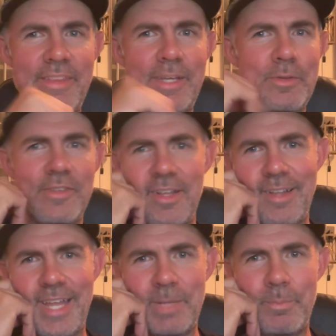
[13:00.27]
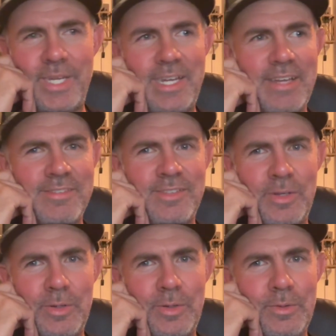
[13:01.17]
I think it was on, like,
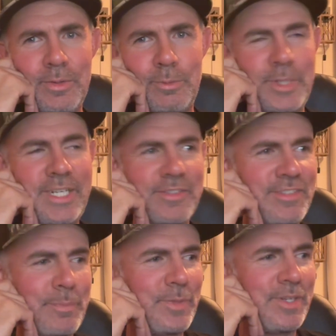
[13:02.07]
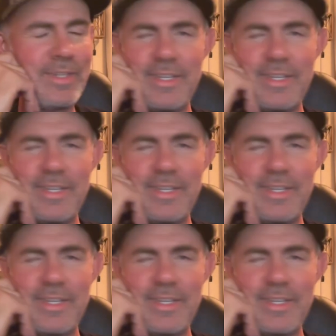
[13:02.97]
PS2 or Wii or something.